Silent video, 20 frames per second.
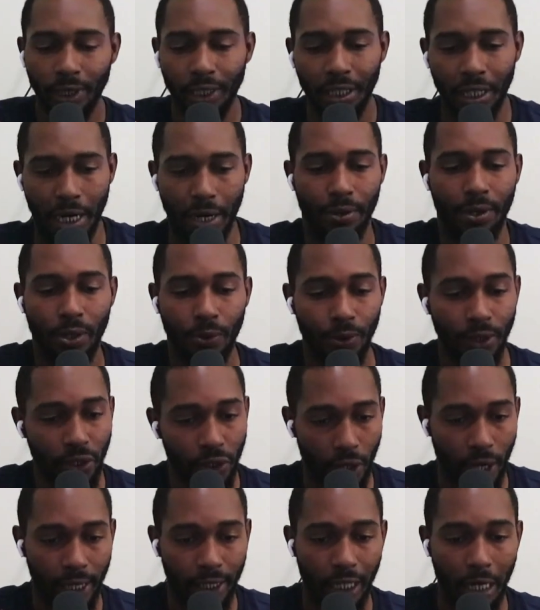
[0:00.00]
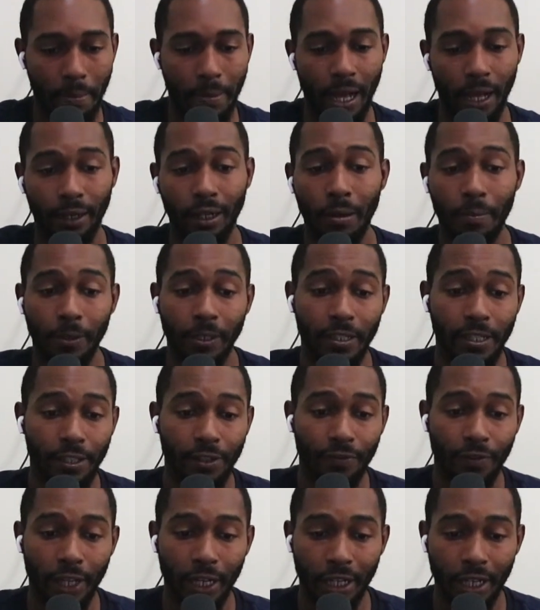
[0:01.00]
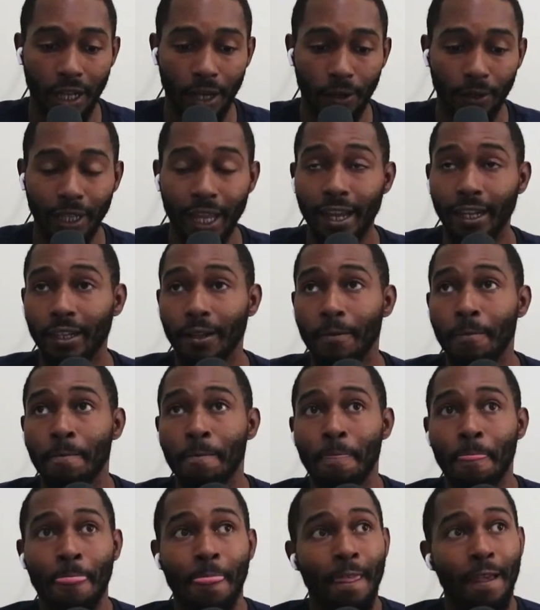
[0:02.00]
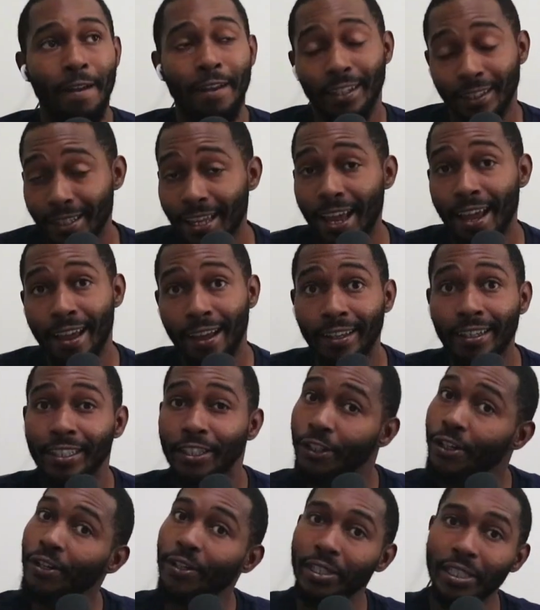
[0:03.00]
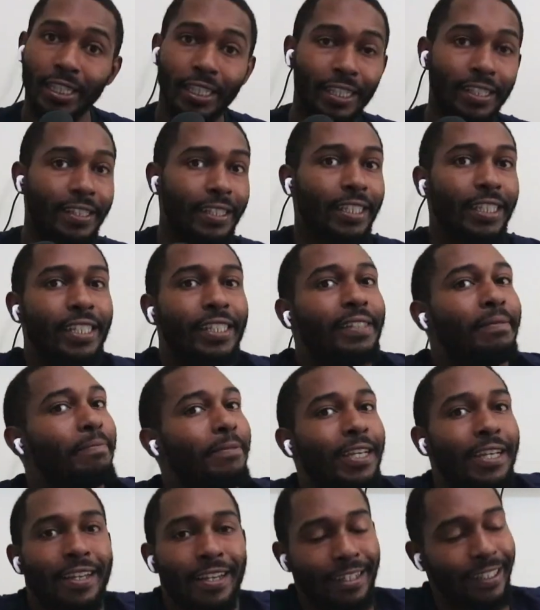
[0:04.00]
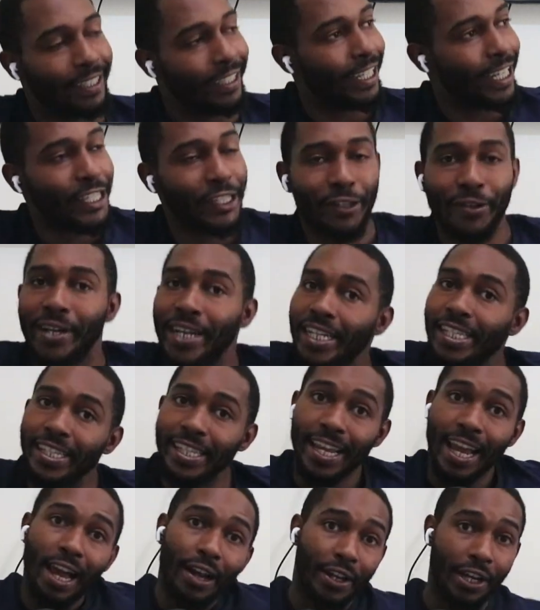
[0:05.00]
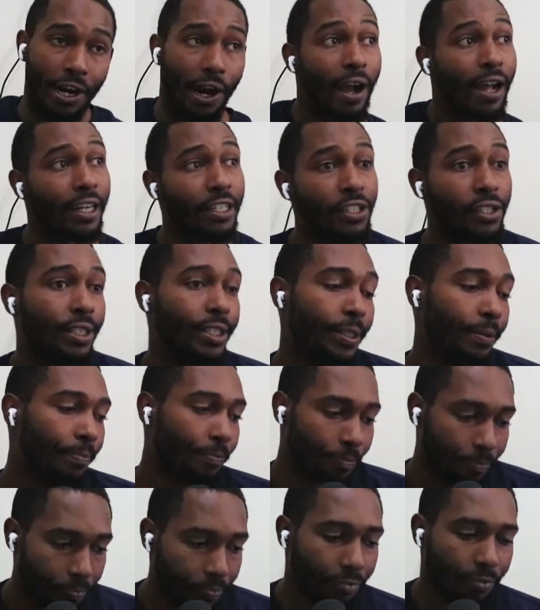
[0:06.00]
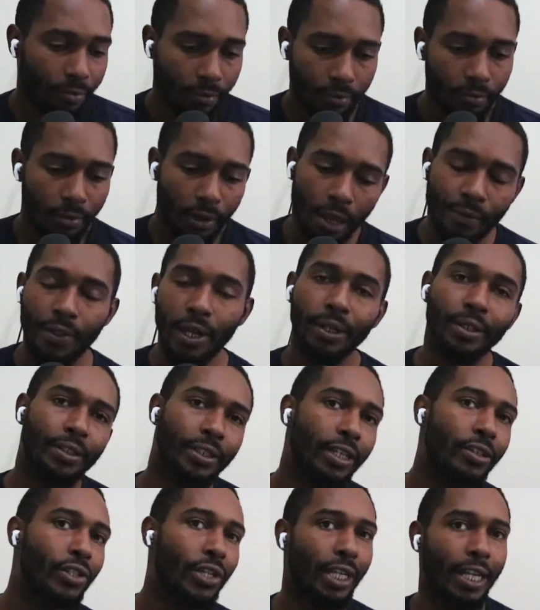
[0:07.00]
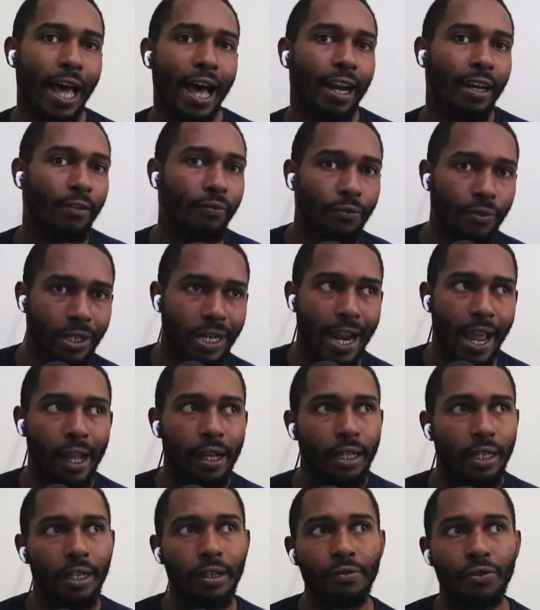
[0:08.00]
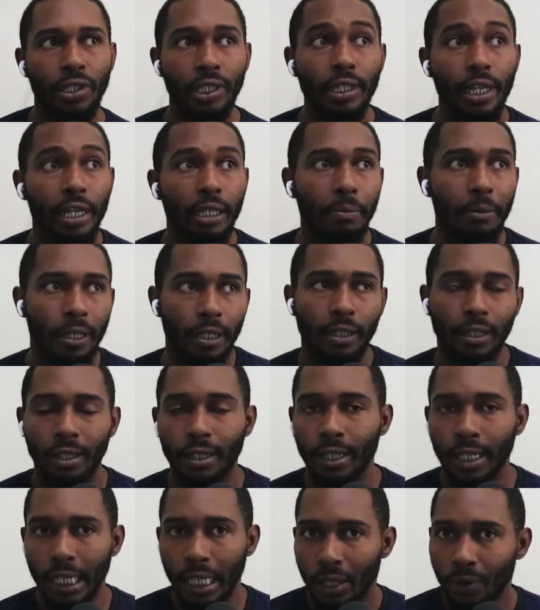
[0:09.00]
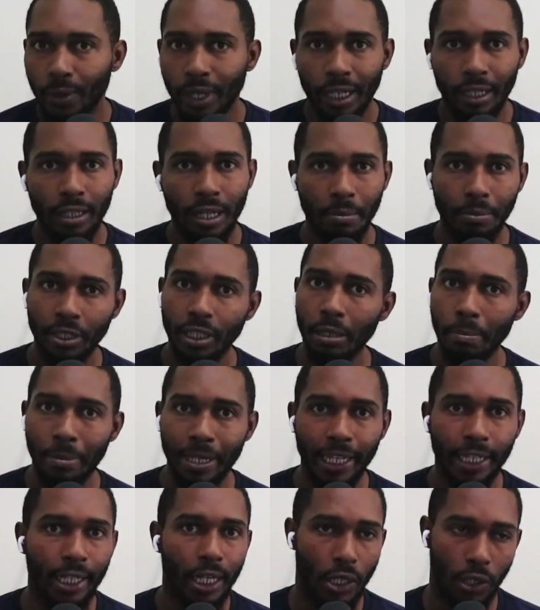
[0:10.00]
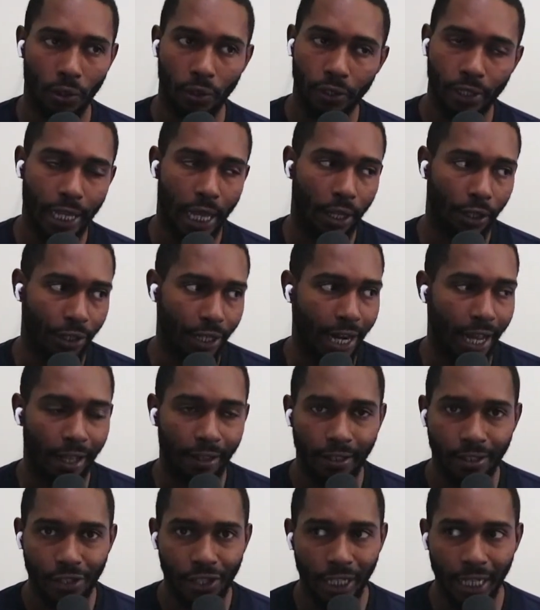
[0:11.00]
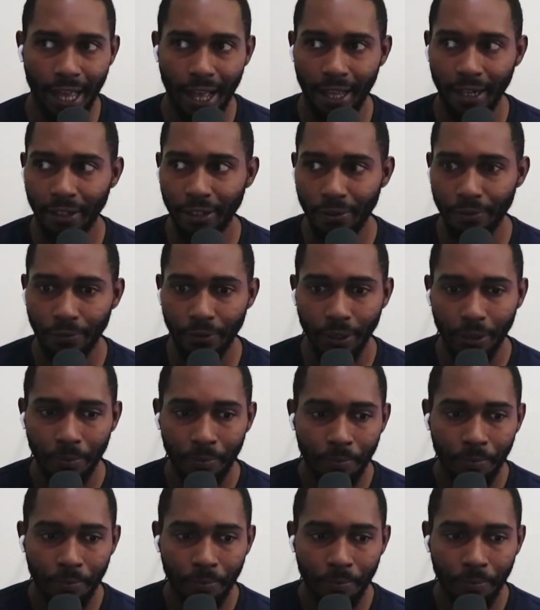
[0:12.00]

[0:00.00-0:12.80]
Jerry was talking about up in this video, like, yeah, you know, man, it's crazy out here. Honestly, there's a lot of negative stigma when it comes to being a wholesaler now. There's a lot of